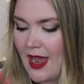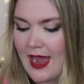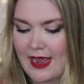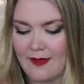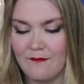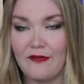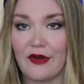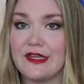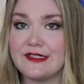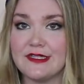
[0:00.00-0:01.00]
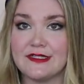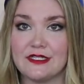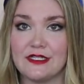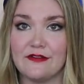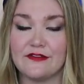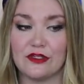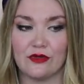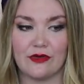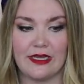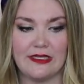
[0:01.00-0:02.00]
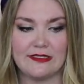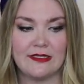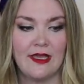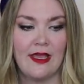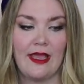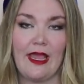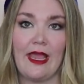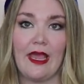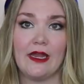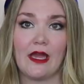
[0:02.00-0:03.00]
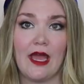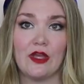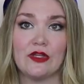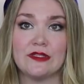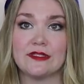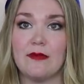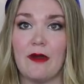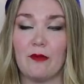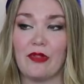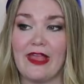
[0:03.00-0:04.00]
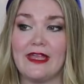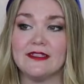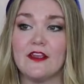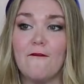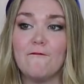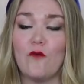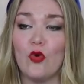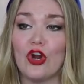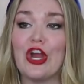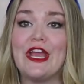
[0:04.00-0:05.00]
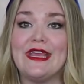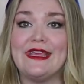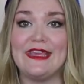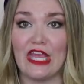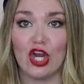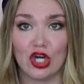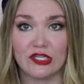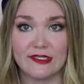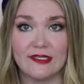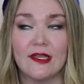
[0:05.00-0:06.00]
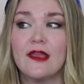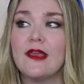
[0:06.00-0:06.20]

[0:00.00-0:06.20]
I am very sensitive to noise and I couldn't sleep on planes for years.